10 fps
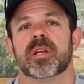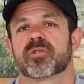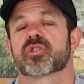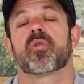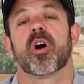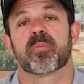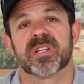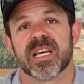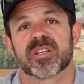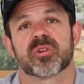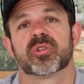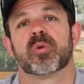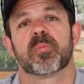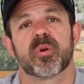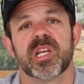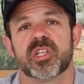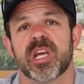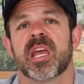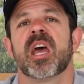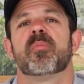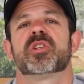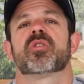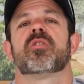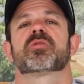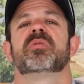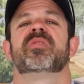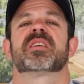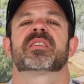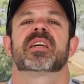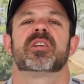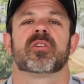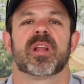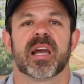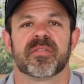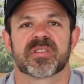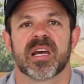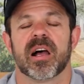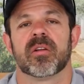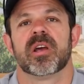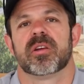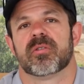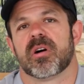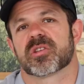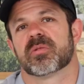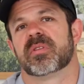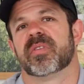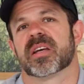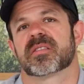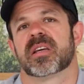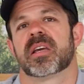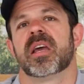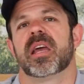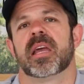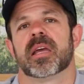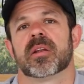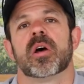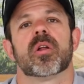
strong potential to appreciate, but you're also investing in your lifestyle. You're also investing in